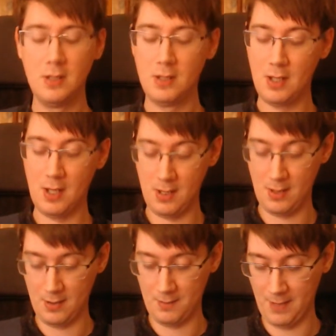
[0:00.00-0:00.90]

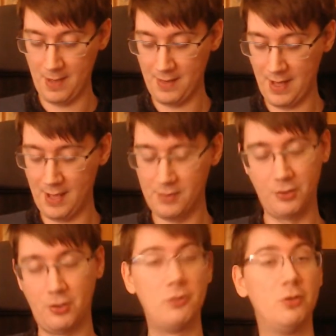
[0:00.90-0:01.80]
and that has
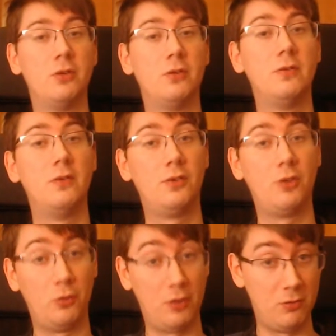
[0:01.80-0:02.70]

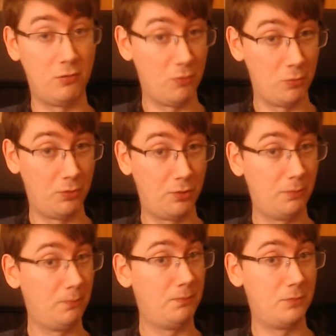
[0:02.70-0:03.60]
associated rules
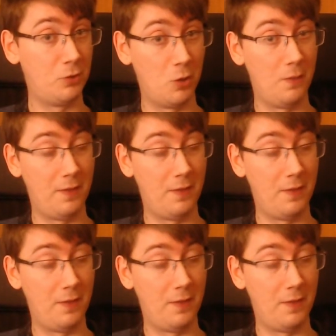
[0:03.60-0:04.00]
to do with it.